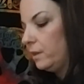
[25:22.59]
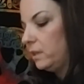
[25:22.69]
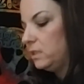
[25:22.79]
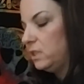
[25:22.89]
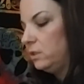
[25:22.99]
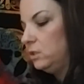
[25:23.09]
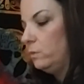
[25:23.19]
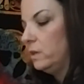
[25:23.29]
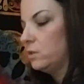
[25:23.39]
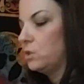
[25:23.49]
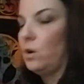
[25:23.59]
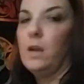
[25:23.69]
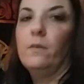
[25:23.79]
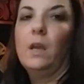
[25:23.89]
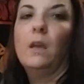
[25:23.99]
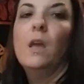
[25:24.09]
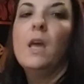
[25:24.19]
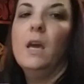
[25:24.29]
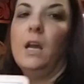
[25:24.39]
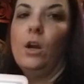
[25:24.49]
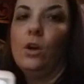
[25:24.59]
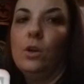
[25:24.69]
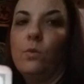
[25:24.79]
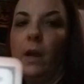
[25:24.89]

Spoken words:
than continuing striving. I heard